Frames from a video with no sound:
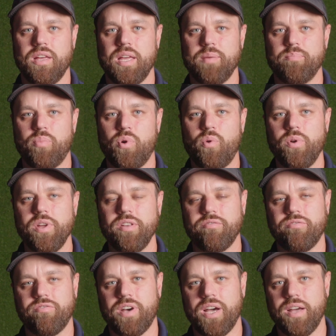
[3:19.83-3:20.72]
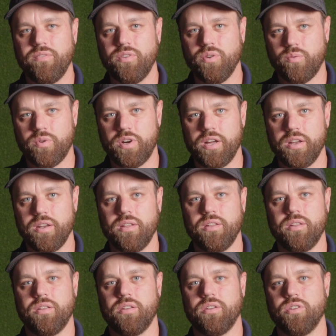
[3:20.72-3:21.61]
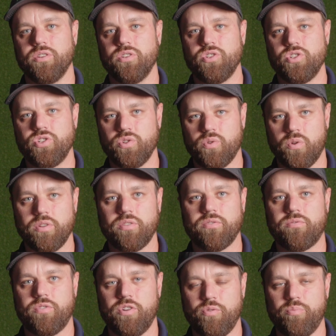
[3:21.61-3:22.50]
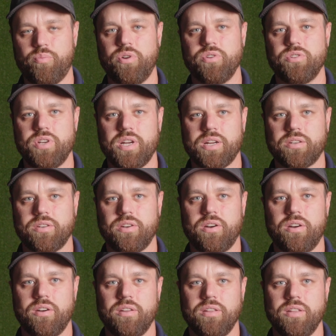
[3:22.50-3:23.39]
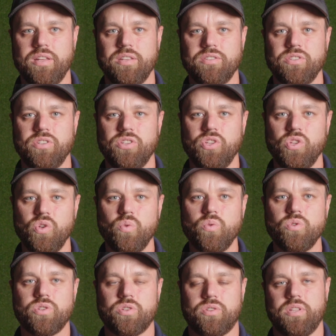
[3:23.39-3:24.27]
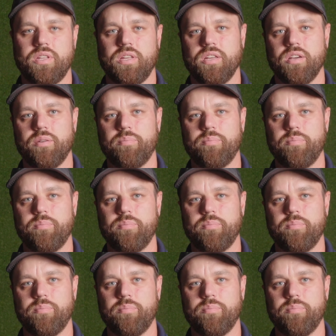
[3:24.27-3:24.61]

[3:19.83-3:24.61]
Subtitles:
a 0.5:1 short throw projector is usually